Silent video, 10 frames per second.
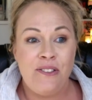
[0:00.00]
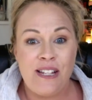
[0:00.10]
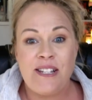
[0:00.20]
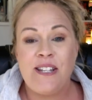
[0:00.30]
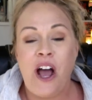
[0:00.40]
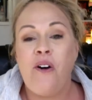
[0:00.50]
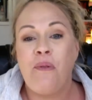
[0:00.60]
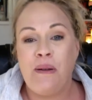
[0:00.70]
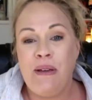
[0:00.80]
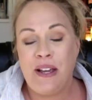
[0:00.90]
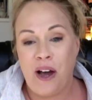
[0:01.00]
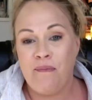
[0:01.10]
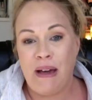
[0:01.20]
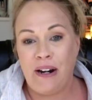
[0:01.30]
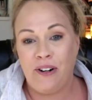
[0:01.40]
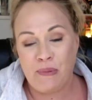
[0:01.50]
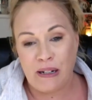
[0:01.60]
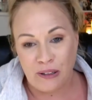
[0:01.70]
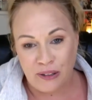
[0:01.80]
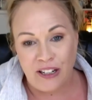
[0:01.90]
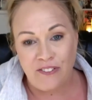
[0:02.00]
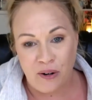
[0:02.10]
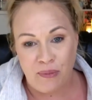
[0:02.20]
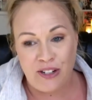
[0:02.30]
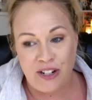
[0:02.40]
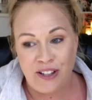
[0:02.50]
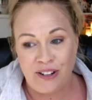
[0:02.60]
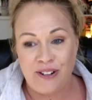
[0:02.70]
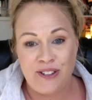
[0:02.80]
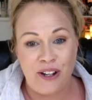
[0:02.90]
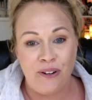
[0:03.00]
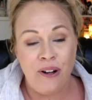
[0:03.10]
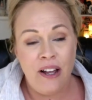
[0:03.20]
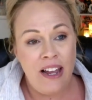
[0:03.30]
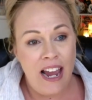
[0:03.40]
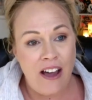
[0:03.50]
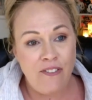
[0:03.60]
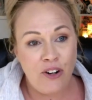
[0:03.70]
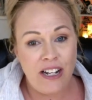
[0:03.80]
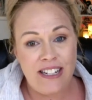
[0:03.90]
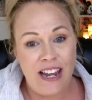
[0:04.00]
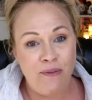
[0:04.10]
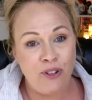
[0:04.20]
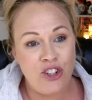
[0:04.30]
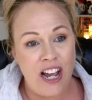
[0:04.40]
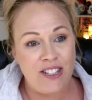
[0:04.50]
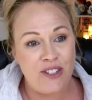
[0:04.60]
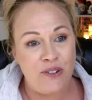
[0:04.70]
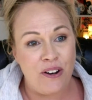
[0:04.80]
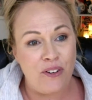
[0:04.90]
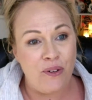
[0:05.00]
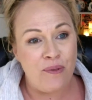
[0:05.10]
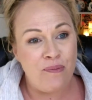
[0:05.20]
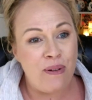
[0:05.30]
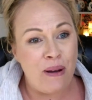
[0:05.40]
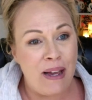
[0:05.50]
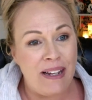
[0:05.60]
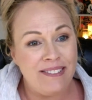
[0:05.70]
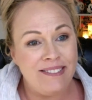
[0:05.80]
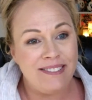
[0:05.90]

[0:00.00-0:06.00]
this is how we become better is by learning from each other. So have a great day. We'll chat soon, everyone. Bye bye.